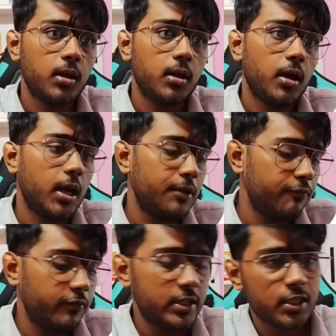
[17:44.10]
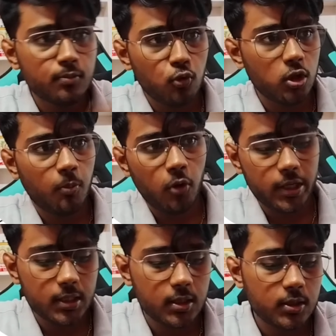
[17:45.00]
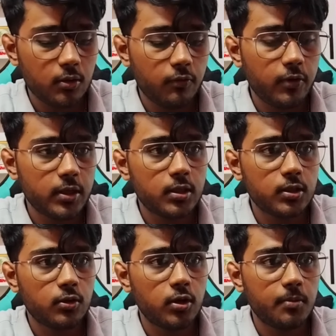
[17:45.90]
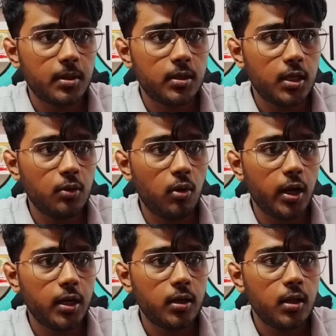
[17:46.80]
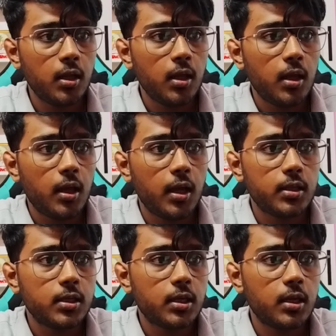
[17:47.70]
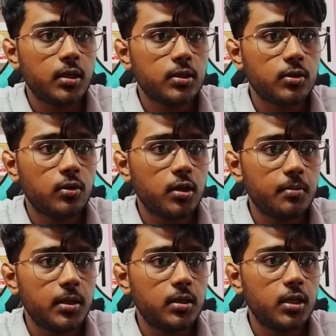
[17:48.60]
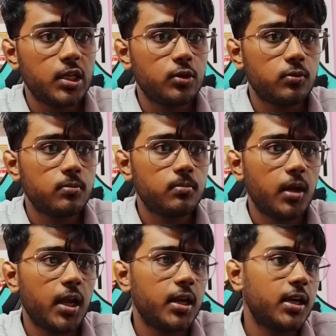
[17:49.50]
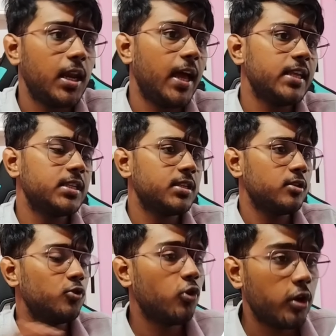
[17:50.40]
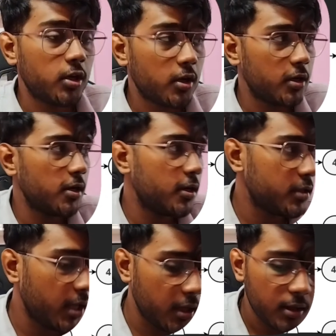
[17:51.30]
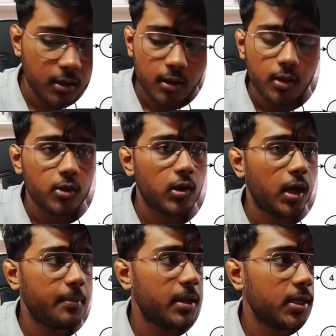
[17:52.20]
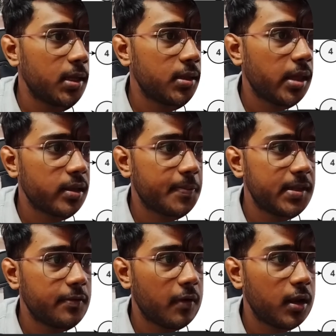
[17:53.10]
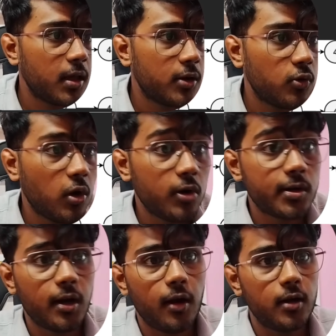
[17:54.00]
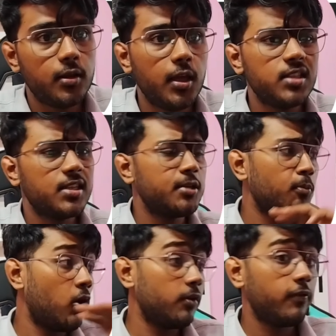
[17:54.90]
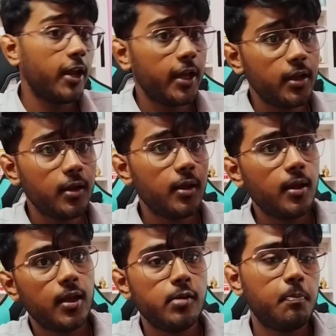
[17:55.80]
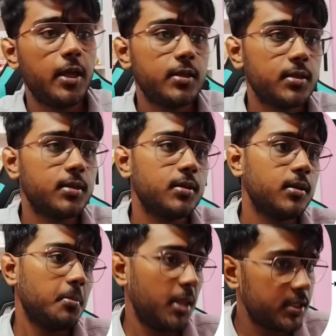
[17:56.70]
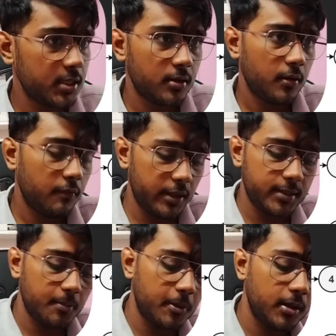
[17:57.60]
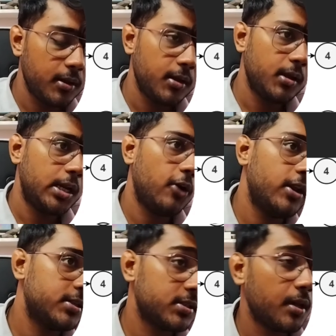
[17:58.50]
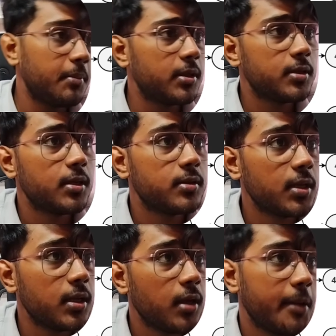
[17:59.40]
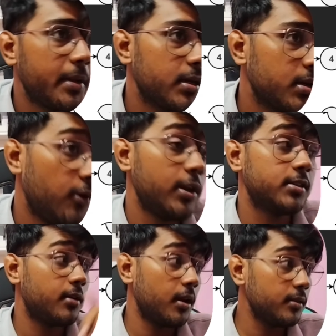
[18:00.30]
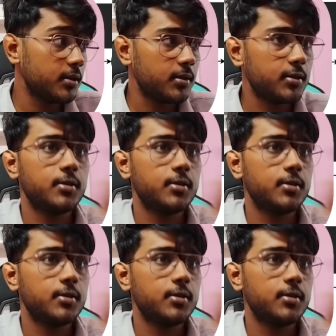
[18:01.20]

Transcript: And we just move the pointers. So first is going to be T1 and second is going to be T2. And at last, you don't need to return anything. I mean, they are specified here. Do not return anything. Just modify in place. That's it. Very simple. Now let's submit this and see. I mean, now let's run this.